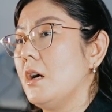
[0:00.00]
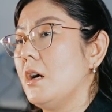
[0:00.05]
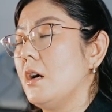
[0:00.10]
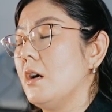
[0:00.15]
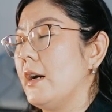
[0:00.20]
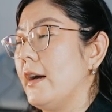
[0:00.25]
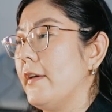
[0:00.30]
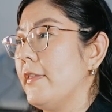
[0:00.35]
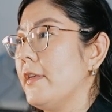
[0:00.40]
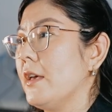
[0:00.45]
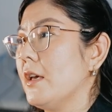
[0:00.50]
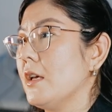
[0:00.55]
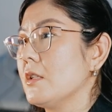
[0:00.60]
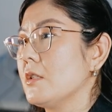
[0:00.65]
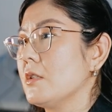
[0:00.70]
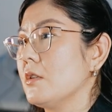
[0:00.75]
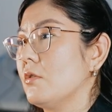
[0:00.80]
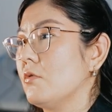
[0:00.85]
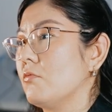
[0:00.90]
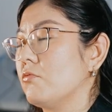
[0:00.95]
I think
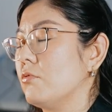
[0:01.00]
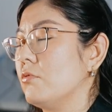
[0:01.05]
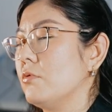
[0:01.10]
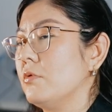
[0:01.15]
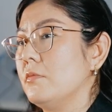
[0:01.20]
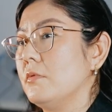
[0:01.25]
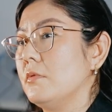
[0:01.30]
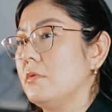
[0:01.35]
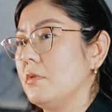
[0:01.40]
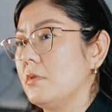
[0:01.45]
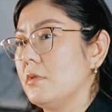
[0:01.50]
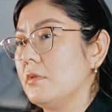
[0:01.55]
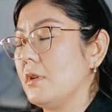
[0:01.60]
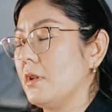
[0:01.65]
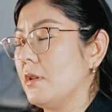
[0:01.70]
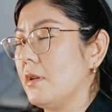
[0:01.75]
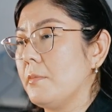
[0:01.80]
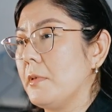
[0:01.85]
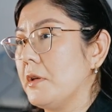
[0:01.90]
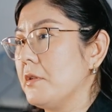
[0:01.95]
it's
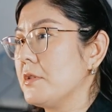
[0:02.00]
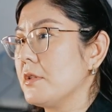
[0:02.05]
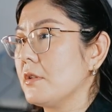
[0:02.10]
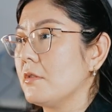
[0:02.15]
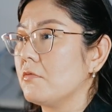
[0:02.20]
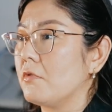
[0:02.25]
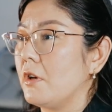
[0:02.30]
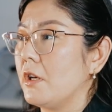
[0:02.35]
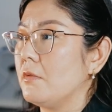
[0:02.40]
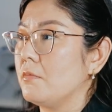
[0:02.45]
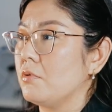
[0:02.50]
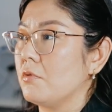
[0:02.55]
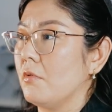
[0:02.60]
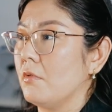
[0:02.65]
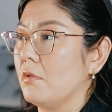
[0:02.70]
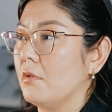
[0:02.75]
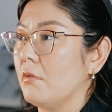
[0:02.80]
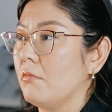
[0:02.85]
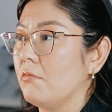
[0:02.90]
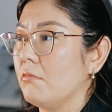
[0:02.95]
a great
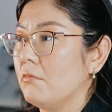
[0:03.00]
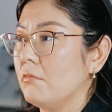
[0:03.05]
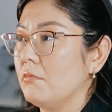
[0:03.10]
program.